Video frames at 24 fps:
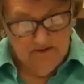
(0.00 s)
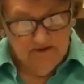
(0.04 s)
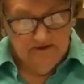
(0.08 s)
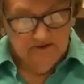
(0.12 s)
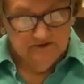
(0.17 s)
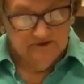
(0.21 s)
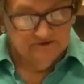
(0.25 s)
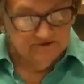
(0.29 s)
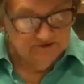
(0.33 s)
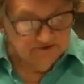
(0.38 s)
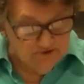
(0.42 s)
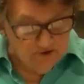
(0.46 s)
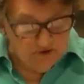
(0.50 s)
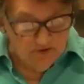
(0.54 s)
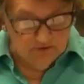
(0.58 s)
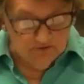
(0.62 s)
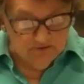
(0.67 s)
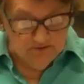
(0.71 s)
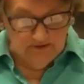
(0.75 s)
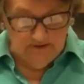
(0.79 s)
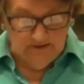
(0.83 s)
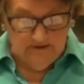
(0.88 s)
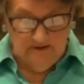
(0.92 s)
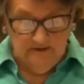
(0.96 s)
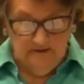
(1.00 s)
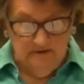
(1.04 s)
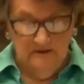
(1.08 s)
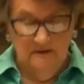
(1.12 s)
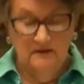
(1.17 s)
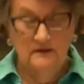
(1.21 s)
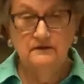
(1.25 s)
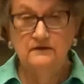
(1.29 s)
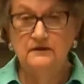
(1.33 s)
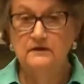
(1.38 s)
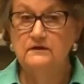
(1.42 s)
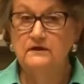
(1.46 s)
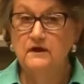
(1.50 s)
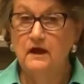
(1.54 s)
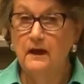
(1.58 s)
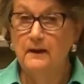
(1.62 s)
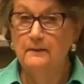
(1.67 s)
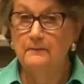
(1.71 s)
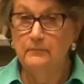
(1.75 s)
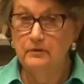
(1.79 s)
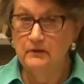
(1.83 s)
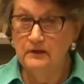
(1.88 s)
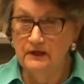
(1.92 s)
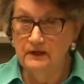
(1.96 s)
certainly did
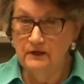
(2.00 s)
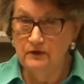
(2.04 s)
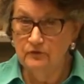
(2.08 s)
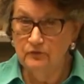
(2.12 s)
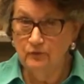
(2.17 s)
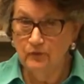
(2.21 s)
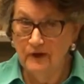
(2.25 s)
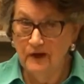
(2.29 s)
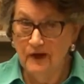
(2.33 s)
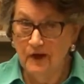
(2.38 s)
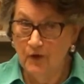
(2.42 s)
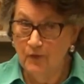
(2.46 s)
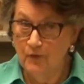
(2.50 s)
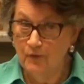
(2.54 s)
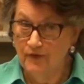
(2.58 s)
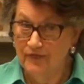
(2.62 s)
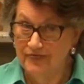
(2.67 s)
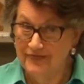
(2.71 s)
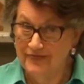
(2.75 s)
not blend well with